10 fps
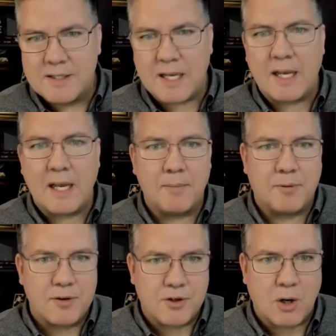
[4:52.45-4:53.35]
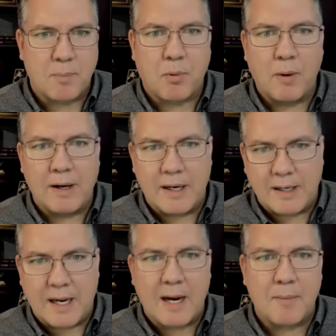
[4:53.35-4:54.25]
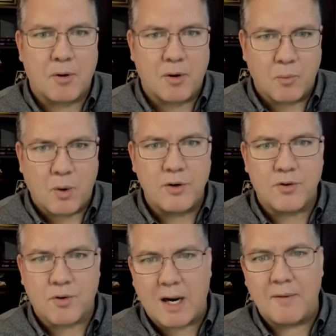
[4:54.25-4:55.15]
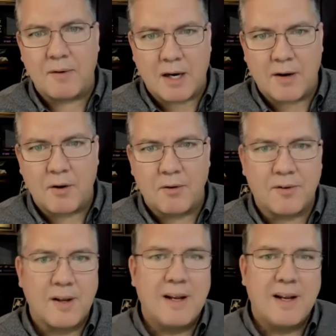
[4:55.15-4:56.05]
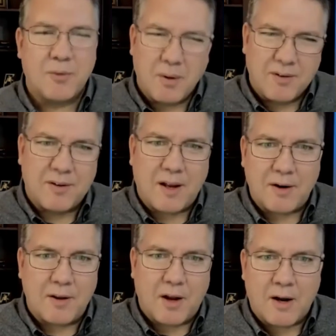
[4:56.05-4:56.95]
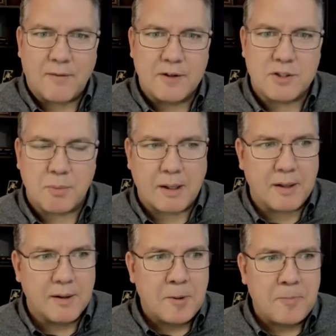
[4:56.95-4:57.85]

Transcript: Teams and SharePoint and Yammer and OneDrive and kind of those, as well as down in the Office suite.